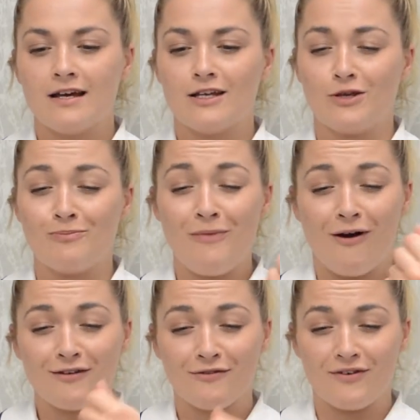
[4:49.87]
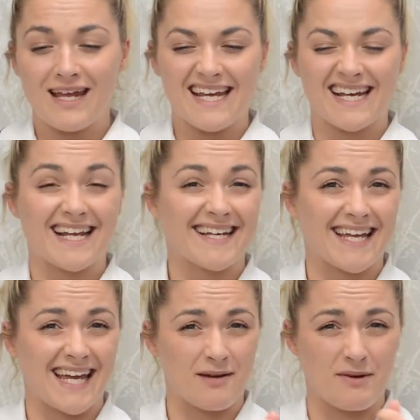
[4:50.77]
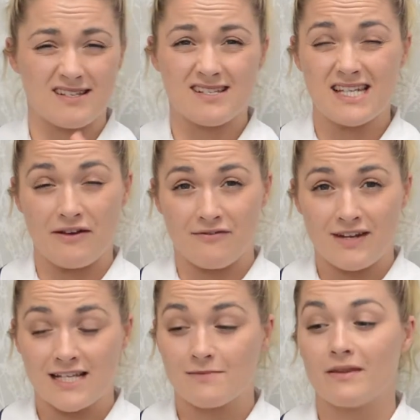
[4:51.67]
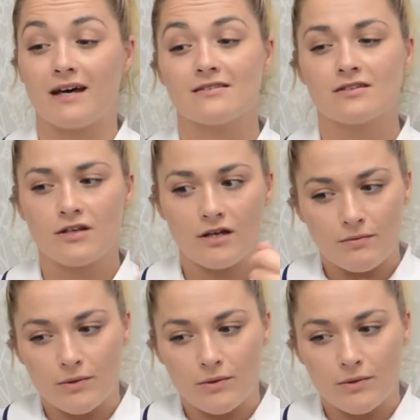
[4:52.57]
You might feel it clicking, a bit of stiffness, but that's good.